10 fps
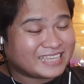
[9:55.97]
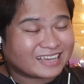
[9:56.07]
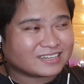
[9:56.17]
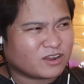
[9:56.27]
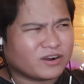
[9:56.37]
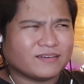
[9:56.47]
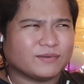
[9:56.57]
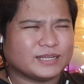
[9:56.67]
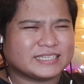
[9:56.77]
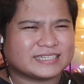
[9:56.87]
tech, or not
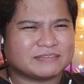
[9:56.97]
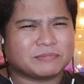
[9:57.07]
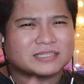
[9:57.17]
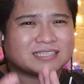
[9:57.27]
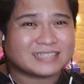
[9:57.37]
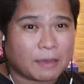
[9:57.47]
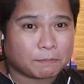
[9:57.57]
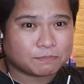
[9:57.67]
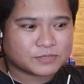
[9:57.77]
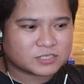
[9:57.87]
really technique, but
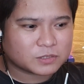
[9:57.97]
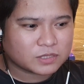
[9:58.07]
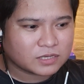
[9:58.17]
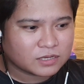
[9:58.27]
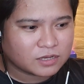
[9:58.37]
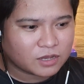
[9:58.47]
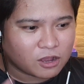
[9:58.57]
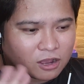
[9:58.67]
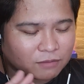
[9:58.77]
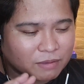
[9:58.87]
steps
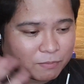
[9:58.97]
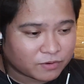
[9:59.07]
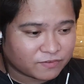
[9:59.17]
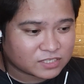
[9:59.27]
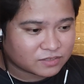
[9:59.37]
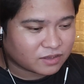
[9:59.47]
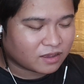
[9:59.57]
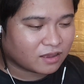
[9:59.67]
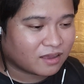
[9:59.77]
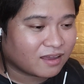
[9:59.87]
on my previous...
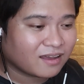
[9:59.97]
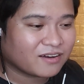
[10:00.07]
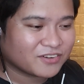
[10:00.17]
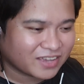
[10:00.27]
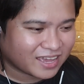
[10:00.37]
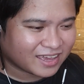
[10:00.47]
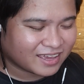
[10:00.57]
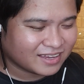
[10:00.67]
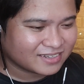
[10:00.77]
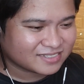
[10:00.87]
Ah, okay.